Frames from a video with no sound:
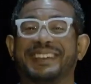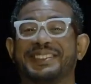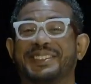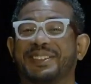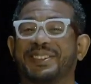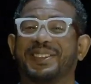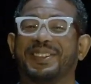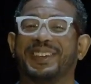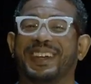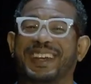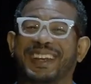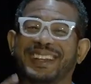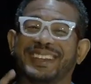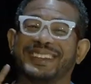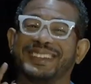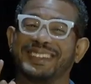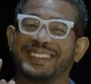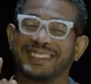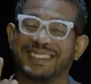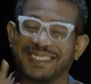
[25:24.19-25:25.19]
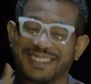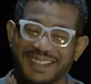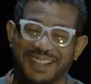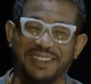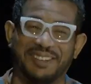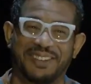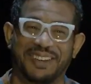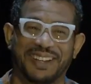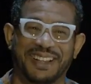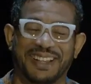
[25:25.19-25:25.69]
so it's
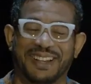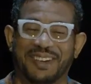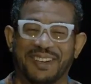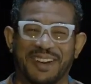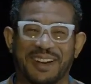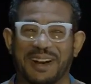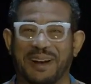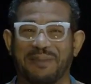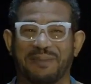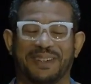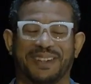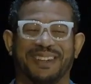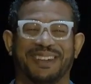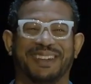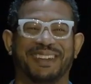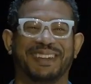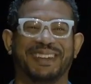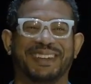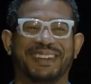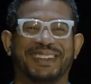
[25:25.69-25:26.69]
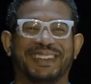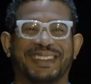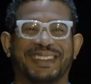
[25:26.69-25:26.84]
definitely gonna happen.